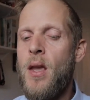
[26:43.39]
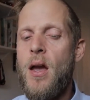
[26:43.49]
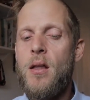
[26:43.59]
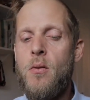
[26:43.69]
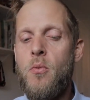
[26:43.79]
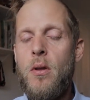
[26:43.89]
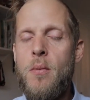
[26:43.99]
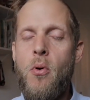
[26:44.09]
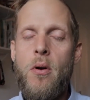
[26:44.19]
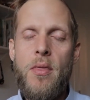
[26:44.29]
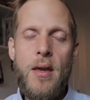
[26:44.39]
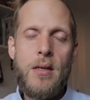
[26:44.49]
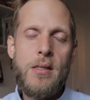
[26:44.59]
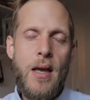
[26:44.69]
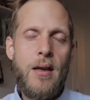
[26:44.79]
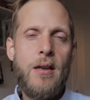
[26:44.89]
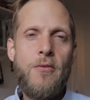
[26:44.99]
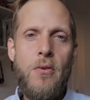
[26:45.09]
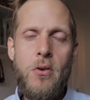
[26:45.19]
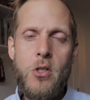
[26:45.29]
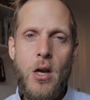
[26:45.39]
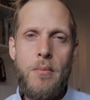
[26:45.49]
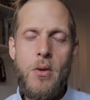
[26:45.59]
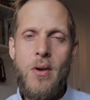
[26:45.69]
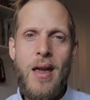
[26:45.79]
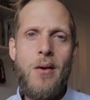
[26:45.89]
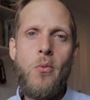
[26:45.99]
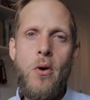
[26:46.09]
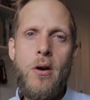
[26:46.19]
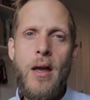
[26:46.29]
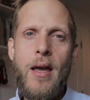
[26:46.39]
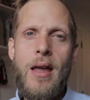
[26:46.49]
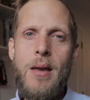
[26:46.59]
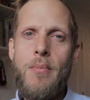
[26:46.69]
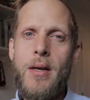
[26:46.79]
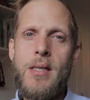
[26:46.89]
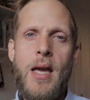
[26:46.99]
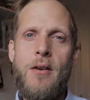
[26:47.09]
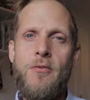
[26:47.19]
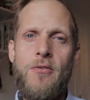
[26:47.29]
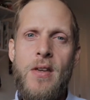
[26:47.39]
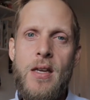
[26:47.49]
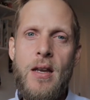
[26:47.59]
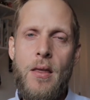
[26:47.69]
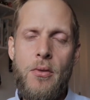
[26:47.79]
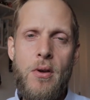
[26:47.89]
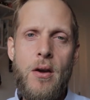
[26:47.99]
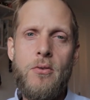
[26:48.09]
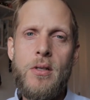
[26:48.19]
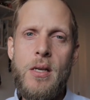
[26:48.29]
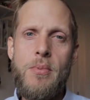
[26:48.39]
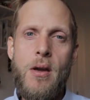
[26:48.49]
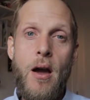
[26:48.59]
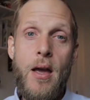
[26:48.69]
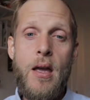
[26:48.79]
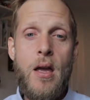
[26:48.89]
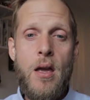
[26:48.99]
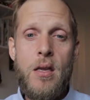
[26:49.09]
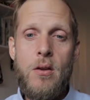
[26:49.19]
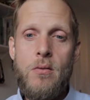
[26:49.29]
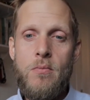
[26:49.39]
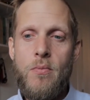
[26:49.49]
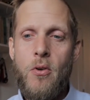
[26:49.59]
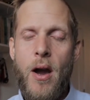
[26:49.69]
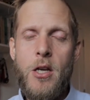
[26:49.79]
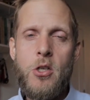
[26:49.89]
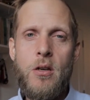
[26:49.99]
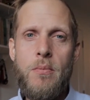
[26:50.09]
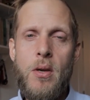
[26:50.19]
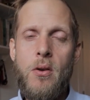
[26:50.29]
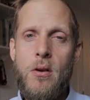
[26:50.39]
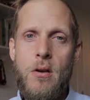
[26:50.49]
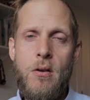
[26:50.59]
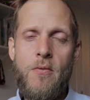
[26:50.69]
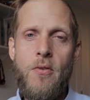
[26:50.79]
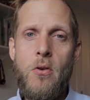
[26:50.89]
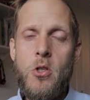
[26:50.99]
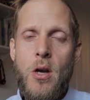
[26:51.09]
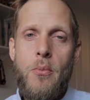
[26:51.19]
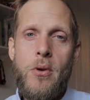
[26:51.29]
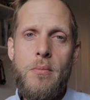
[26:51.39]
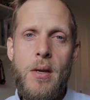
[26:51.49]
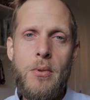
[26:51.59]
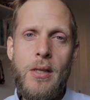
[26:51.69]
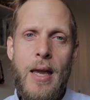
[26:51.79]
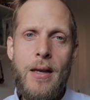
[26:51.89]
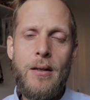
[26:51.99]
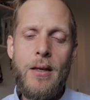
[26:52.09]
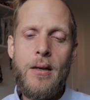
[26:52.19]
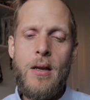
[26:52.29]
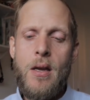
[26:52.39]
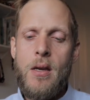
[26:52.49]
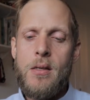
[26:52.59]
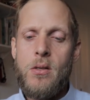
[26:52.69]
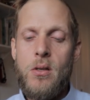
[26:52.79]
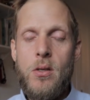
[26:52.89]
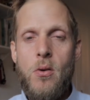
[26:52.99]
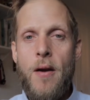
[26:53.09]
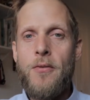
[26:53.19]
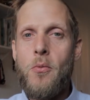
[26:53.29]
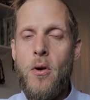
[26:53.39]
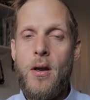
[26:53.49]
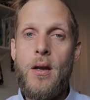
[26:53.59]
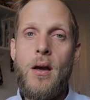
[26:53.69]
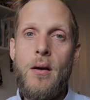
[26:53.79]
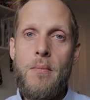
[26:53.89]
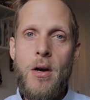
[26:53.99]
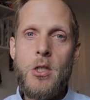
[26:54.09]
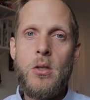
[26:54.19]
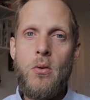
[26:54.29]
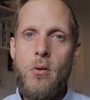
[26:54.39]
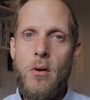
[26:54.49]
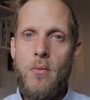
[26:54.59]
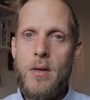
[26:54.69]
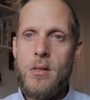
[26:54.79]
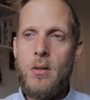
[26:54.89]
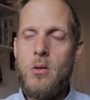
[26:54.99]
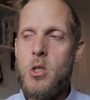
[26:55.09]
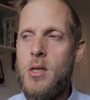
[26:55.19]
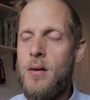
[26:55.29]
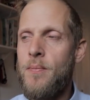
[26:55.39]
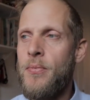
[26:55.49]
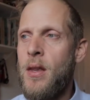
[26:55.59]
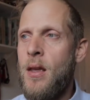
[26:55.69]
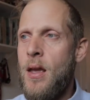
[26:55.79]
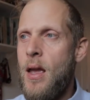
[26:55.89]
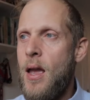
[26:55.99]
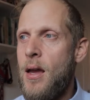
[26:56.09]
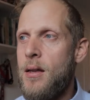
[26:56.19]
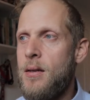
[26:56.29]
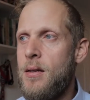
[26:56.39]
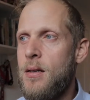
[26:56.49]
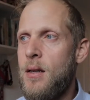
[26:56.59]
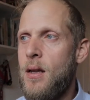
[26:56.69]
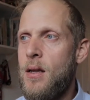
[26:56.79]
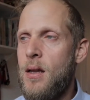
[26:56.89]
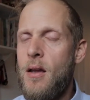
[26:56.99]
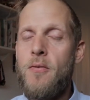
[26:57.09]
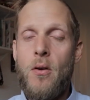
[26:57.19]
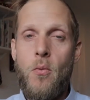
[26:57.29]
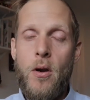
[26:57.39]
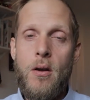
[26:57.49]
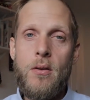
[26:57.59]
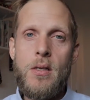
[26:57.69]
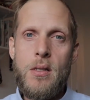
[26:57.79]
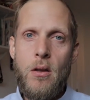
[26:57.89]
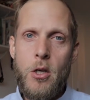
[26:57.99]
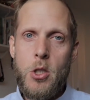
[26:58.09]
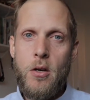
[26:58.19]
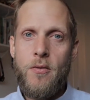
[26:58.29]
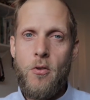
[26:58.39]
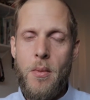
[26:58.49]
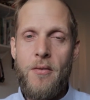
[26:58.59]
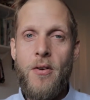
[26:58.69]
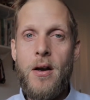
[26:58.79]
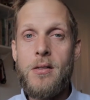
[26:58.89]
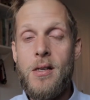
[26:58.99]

And the really important thing is that in Photoshop, you can't work at 8 by 10 feet at 300 dpi. You'd crash your computer. Your Photoshop wouldn't be able to handle it. So you do have to work at a much lower resolution, and if you're working on these larger format files.